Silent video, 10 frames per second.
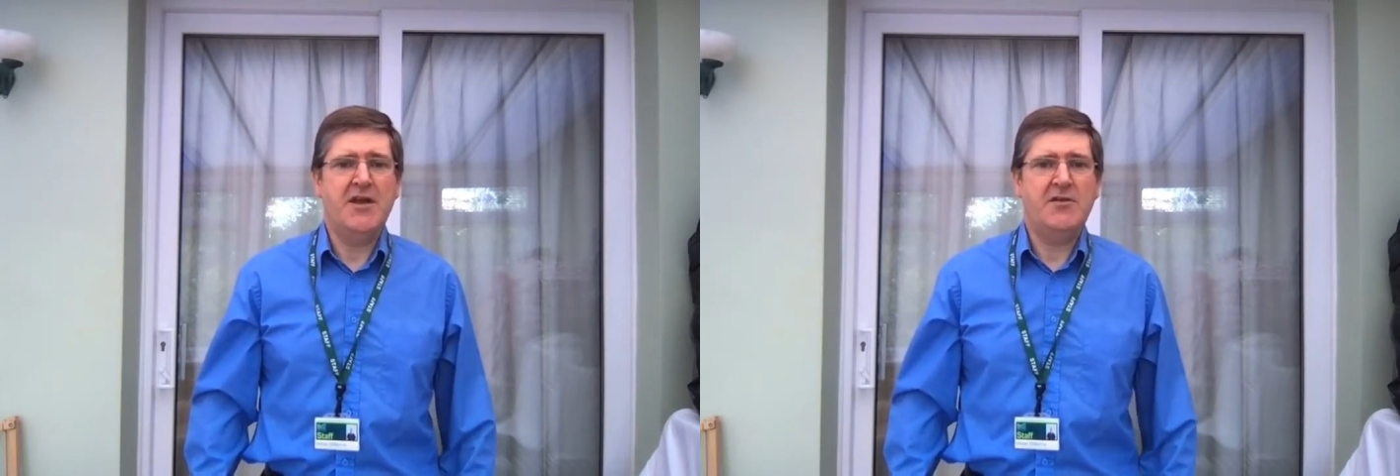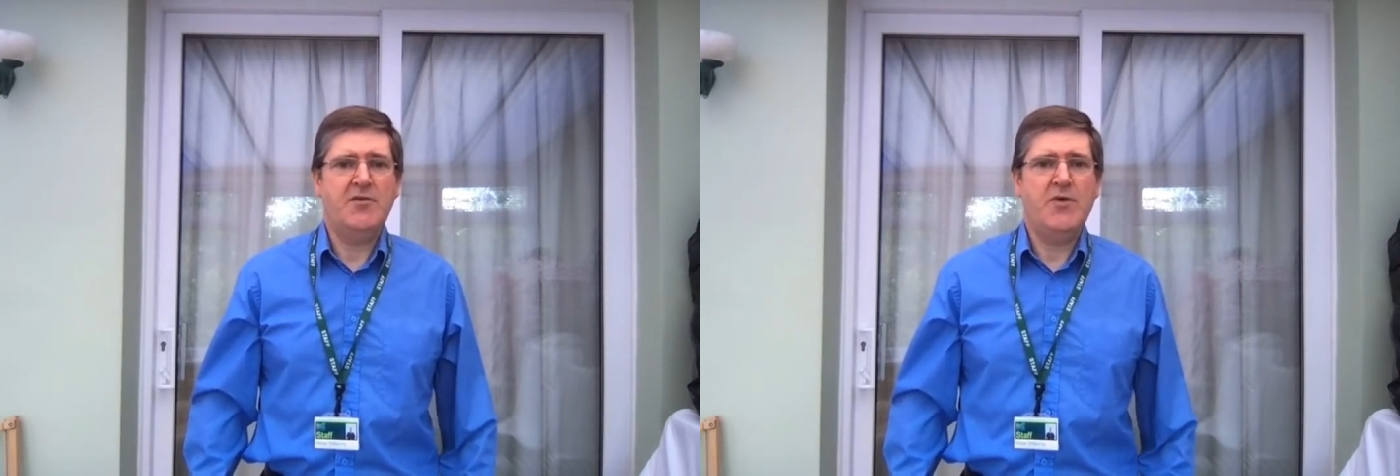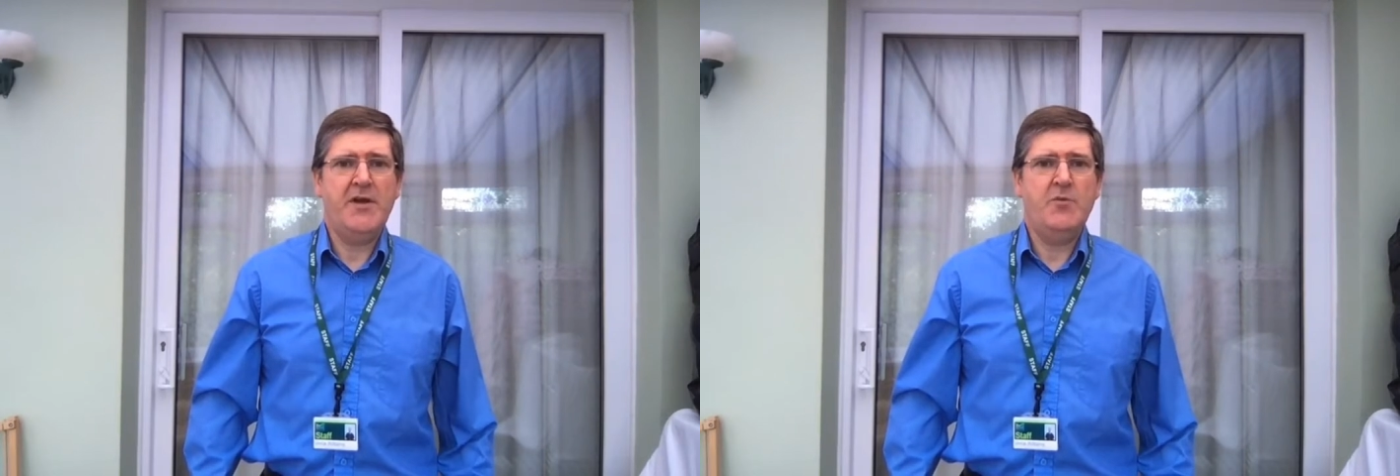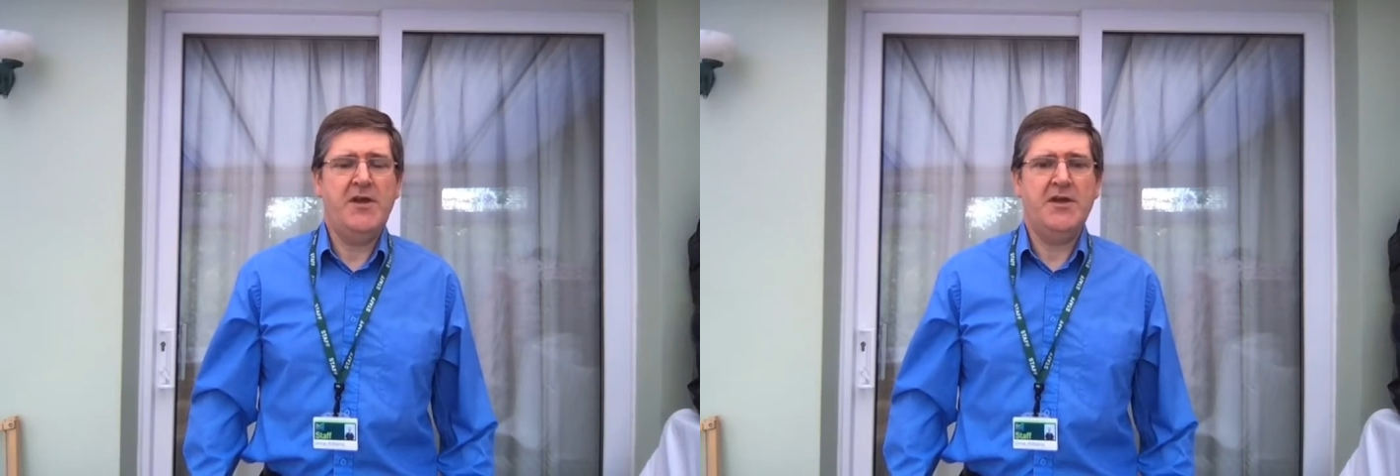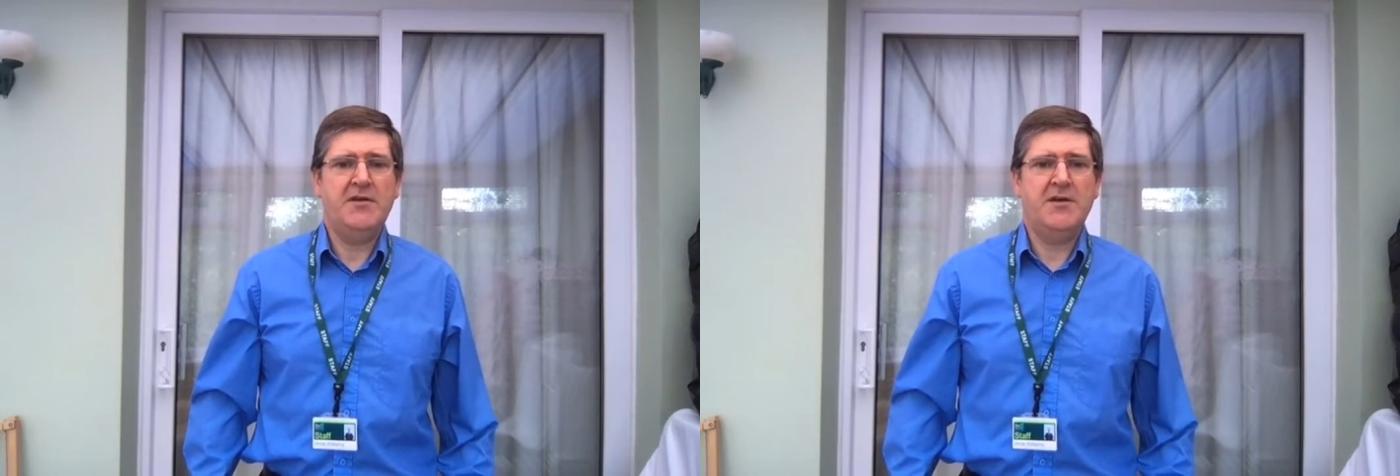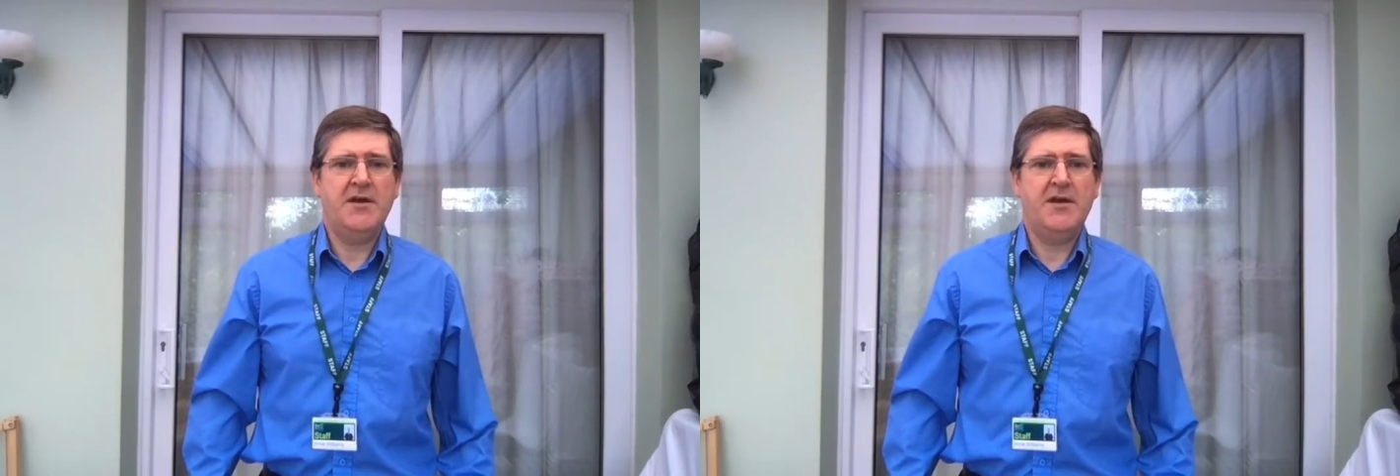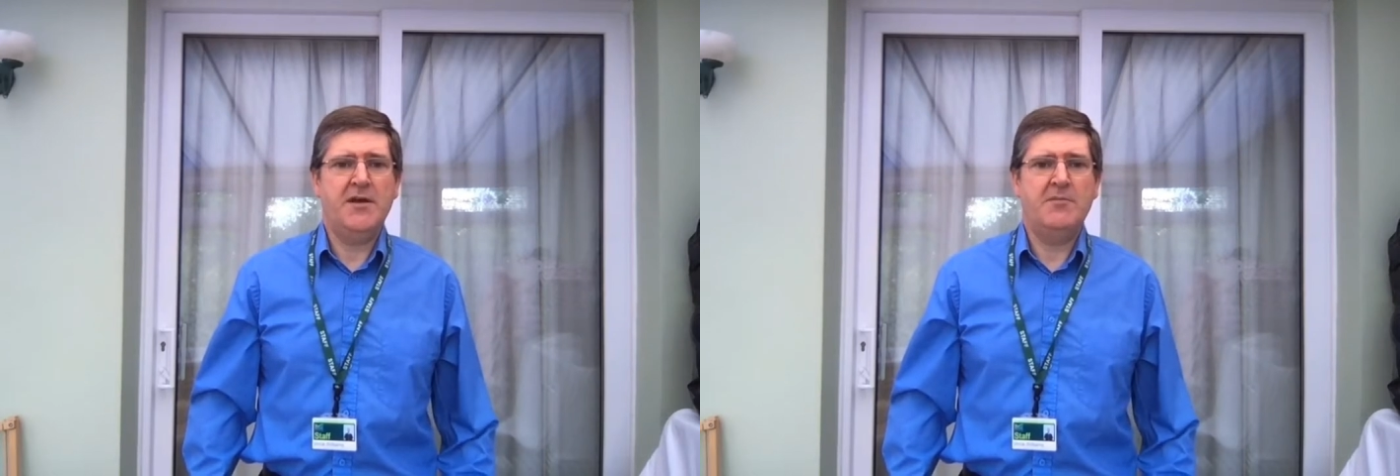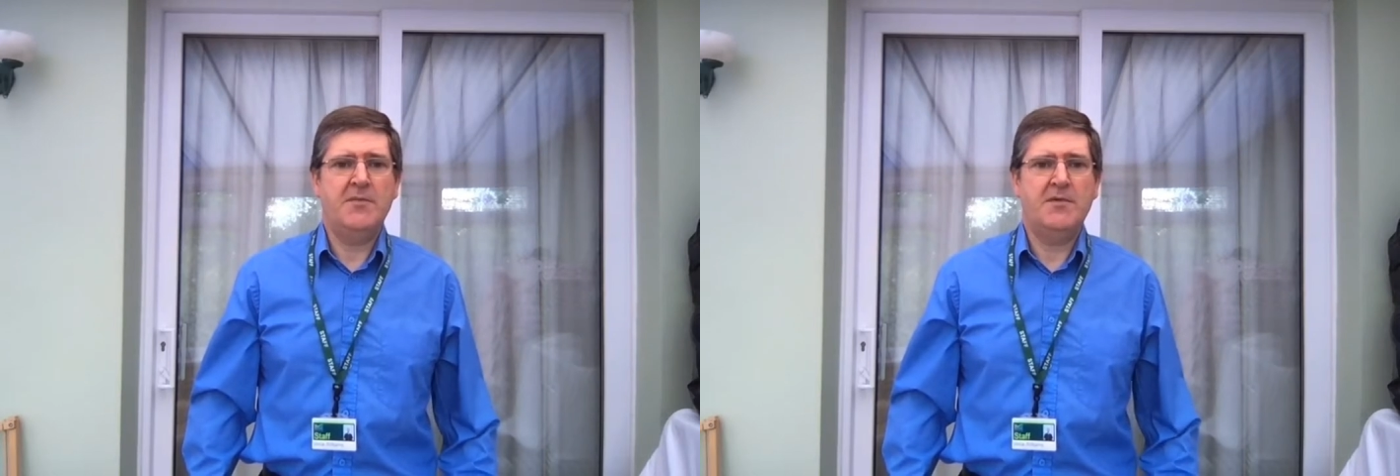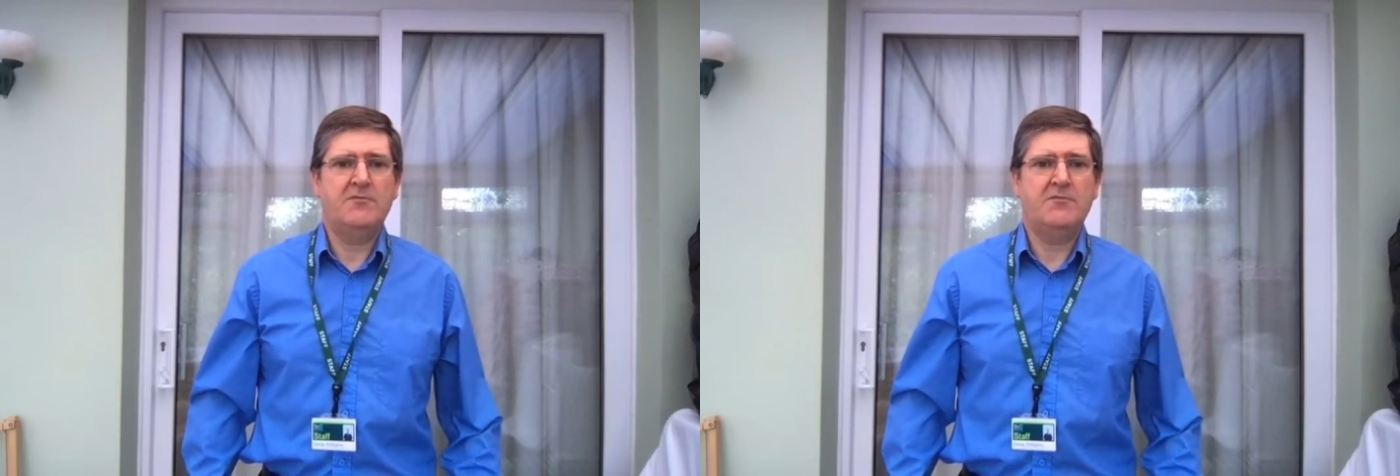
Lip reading: the way we can